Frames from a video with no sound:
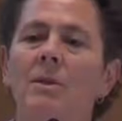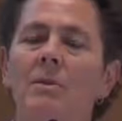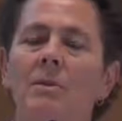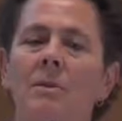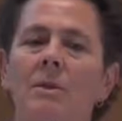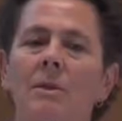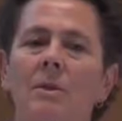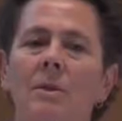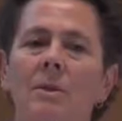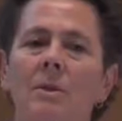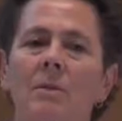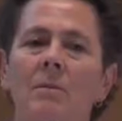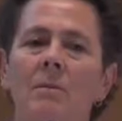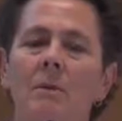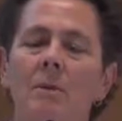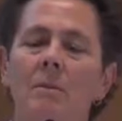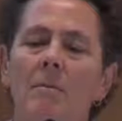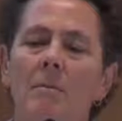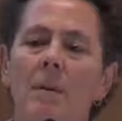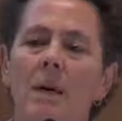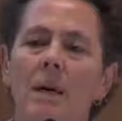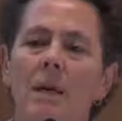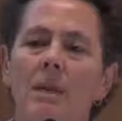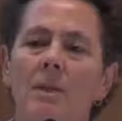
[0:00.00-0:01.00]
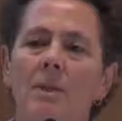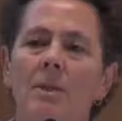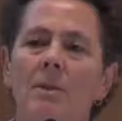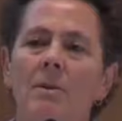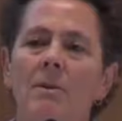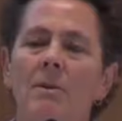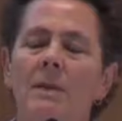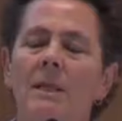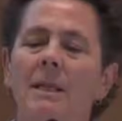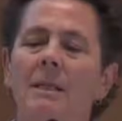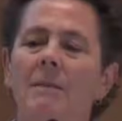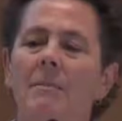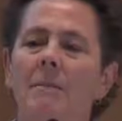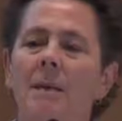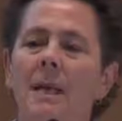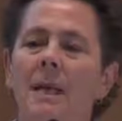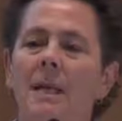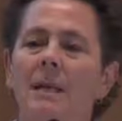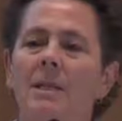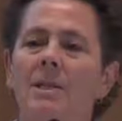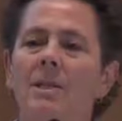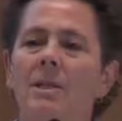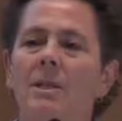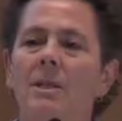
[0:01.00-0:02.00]
you weren't monitoring and
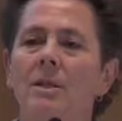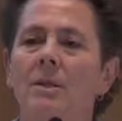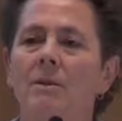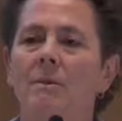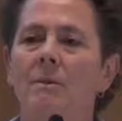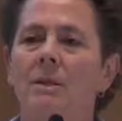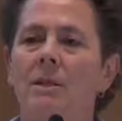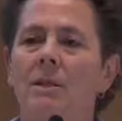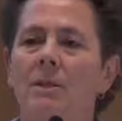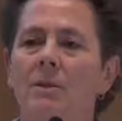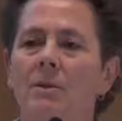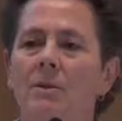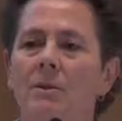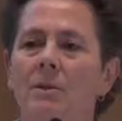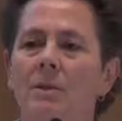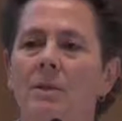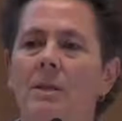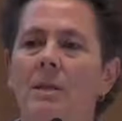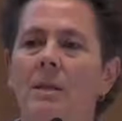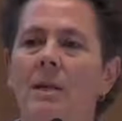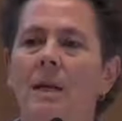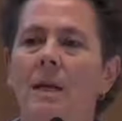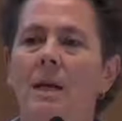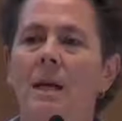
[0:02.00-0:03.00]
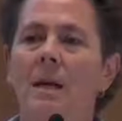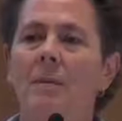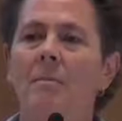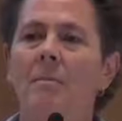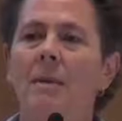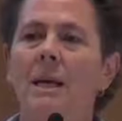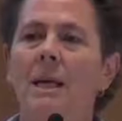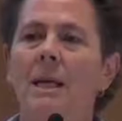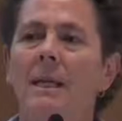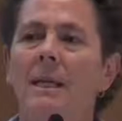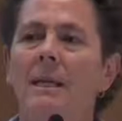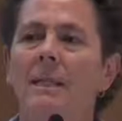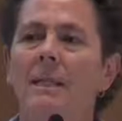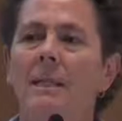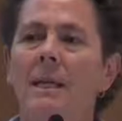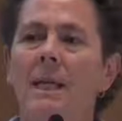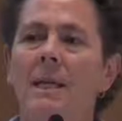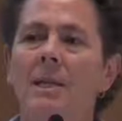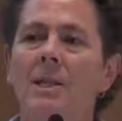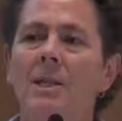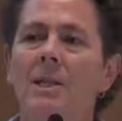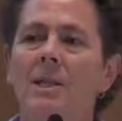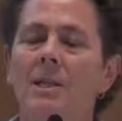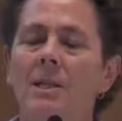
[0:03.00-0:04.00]
managing your resource and paying
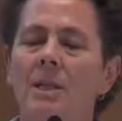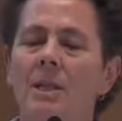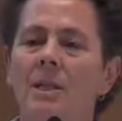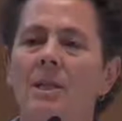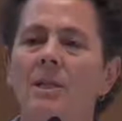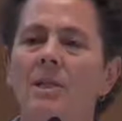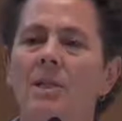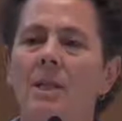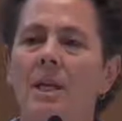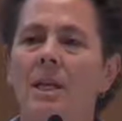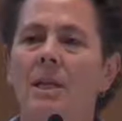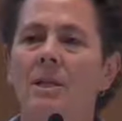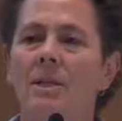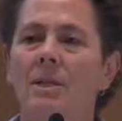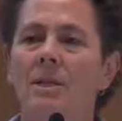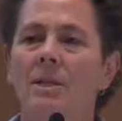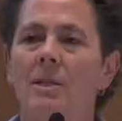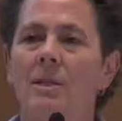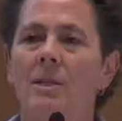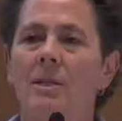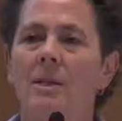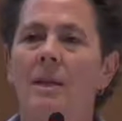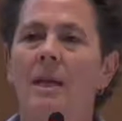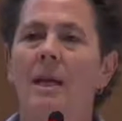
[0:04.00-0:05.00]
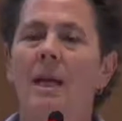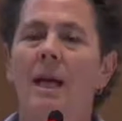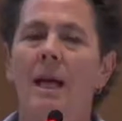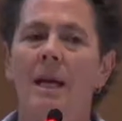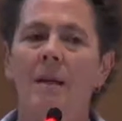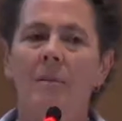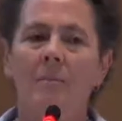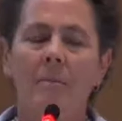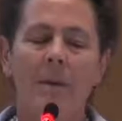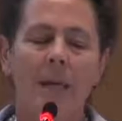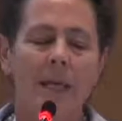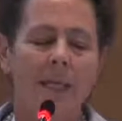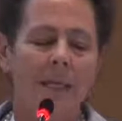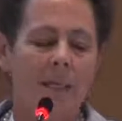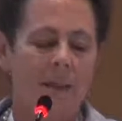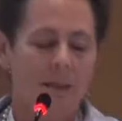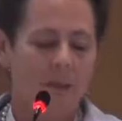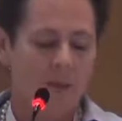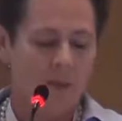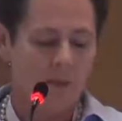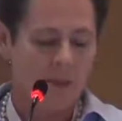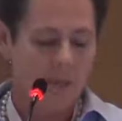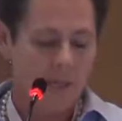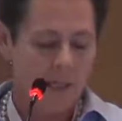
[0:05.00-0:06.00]
attention to the changes and making
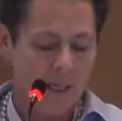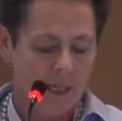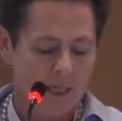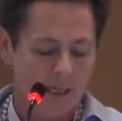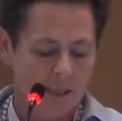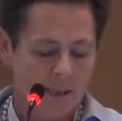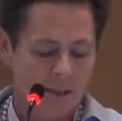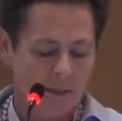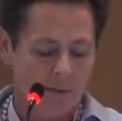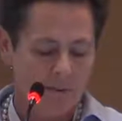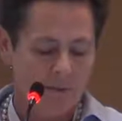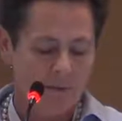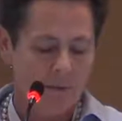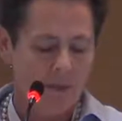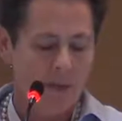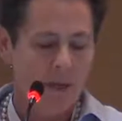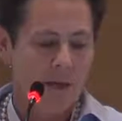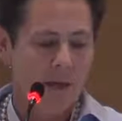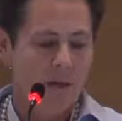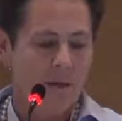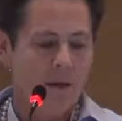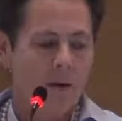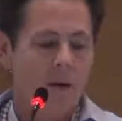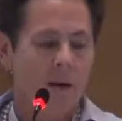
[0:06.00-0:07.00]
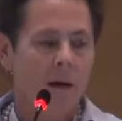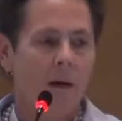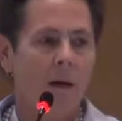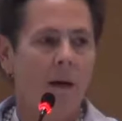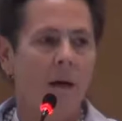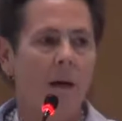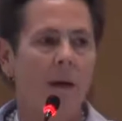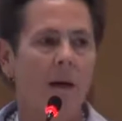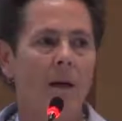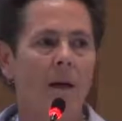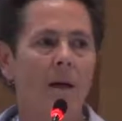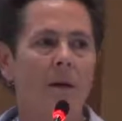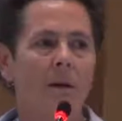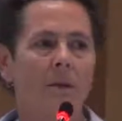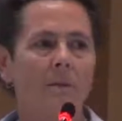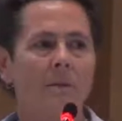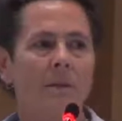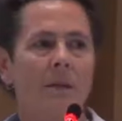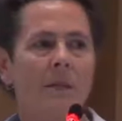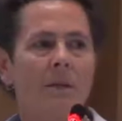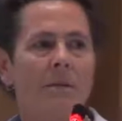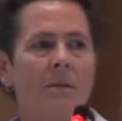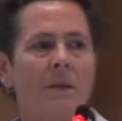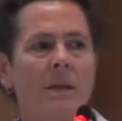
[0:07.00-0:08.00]
those kinds of
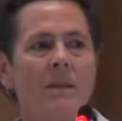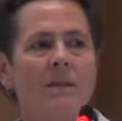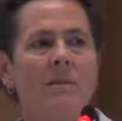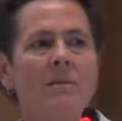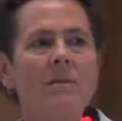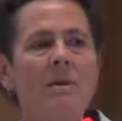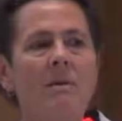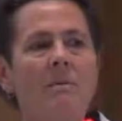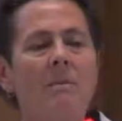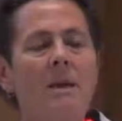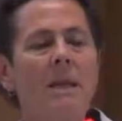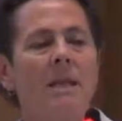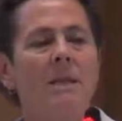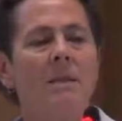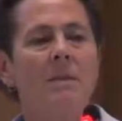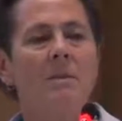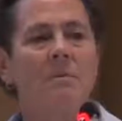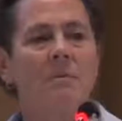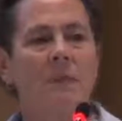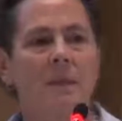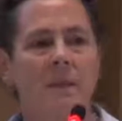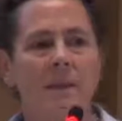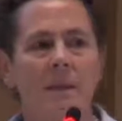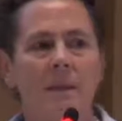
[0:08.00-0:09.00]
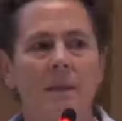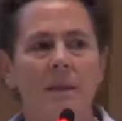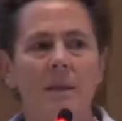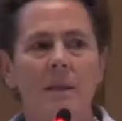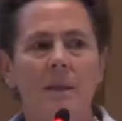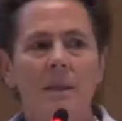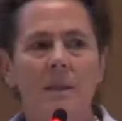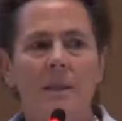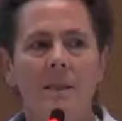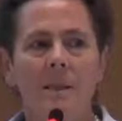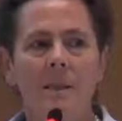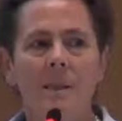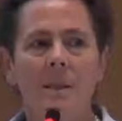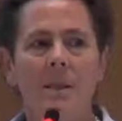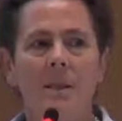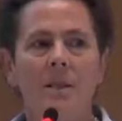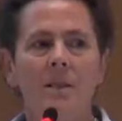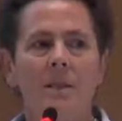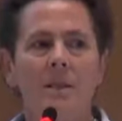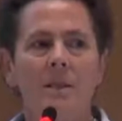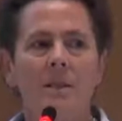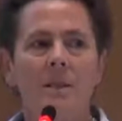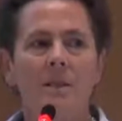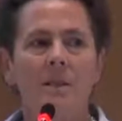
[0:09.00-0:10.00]
reservoir management
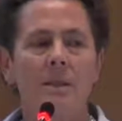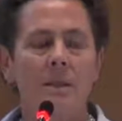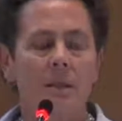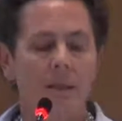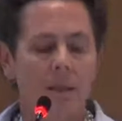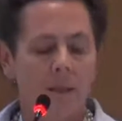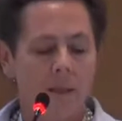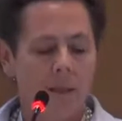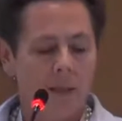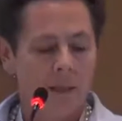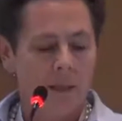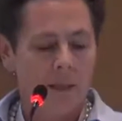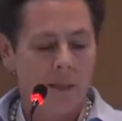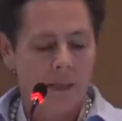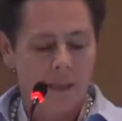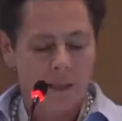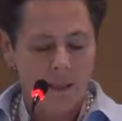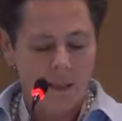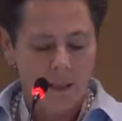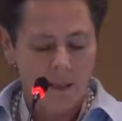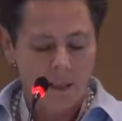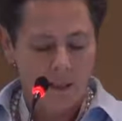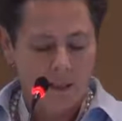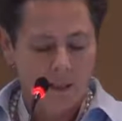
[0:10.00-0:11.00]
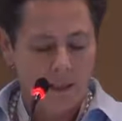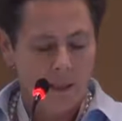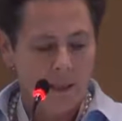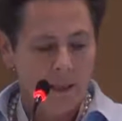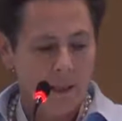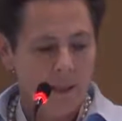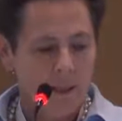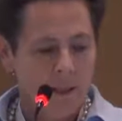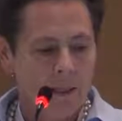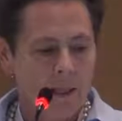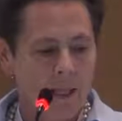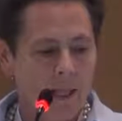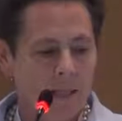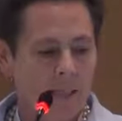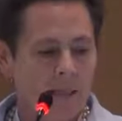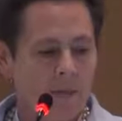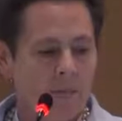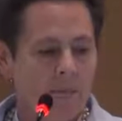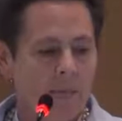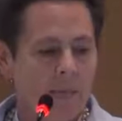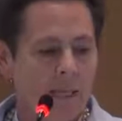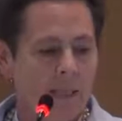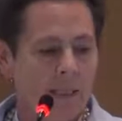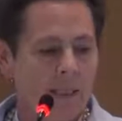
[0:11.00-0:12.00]
decisions that
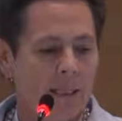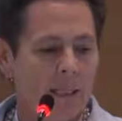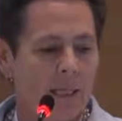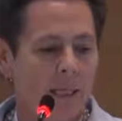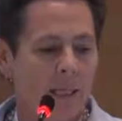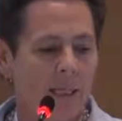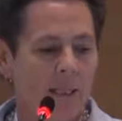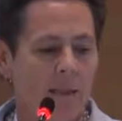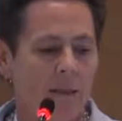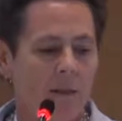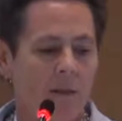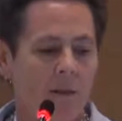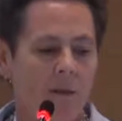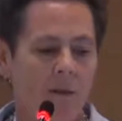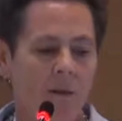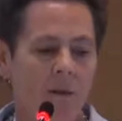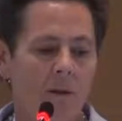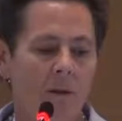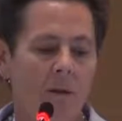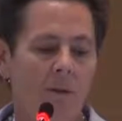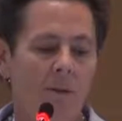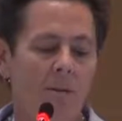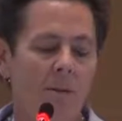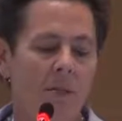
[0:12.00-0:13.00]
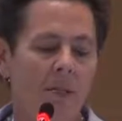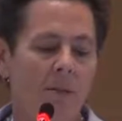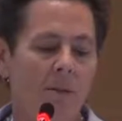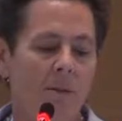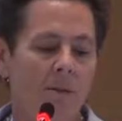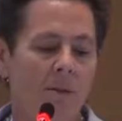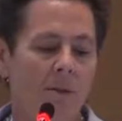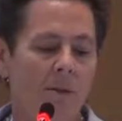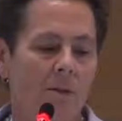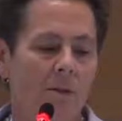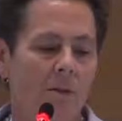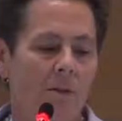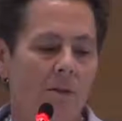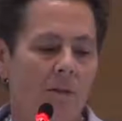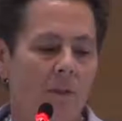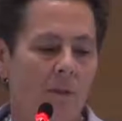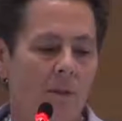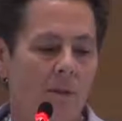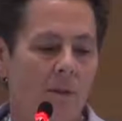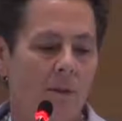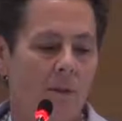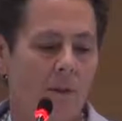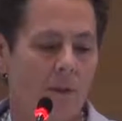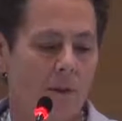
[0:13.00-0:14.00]
can maintain your resource
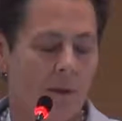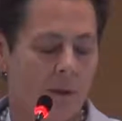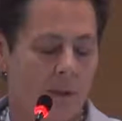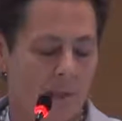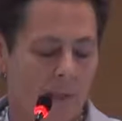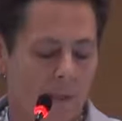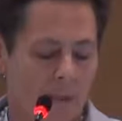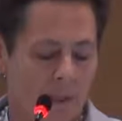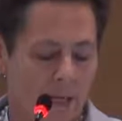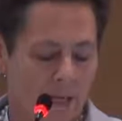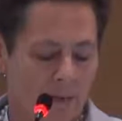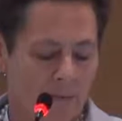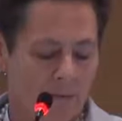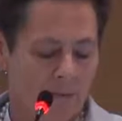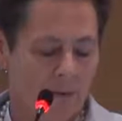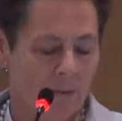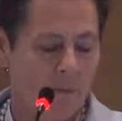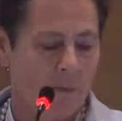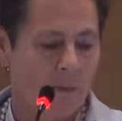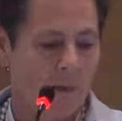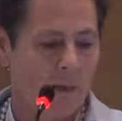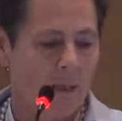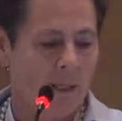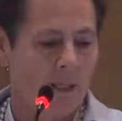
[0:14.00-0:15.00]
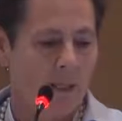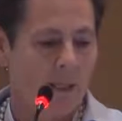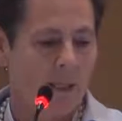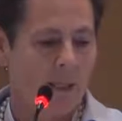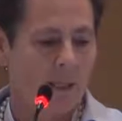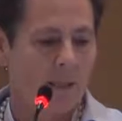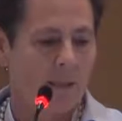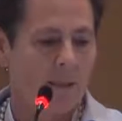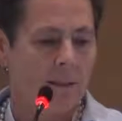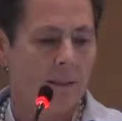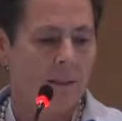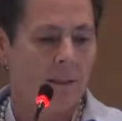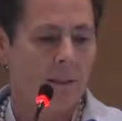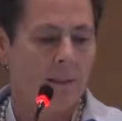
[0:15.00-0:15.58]
over the life of the project.